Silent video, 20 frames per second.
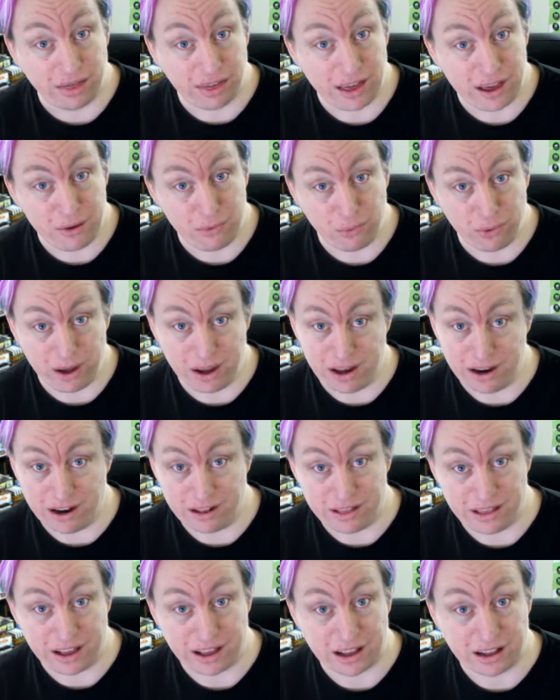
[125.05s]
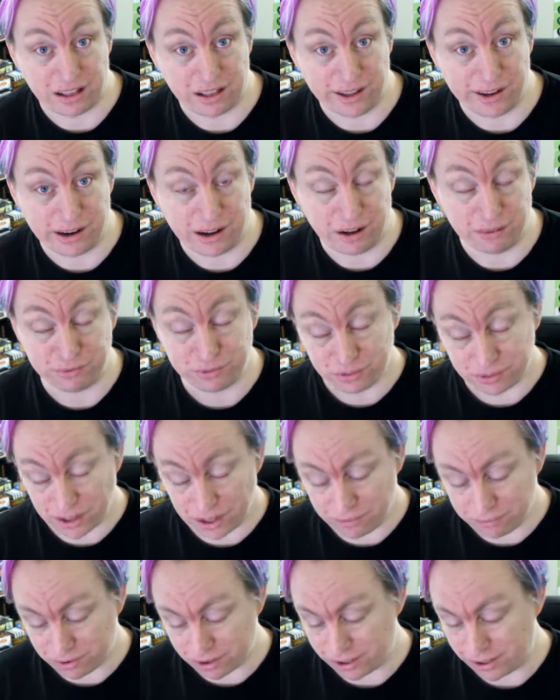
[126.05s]
they win and they get let off
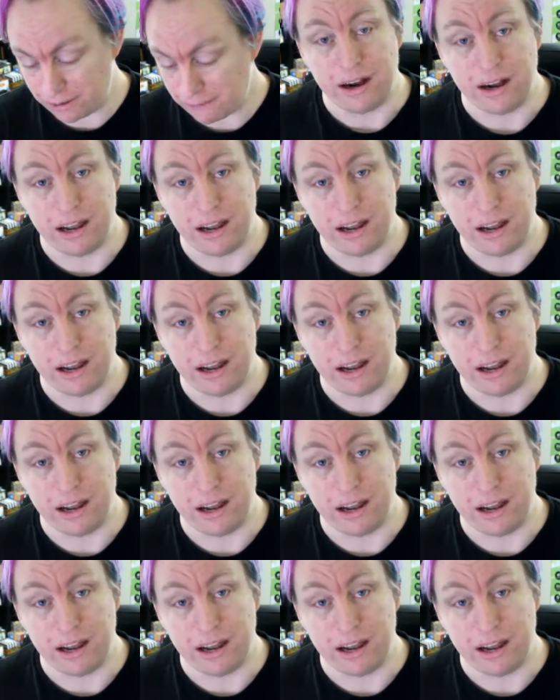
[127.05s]
safely.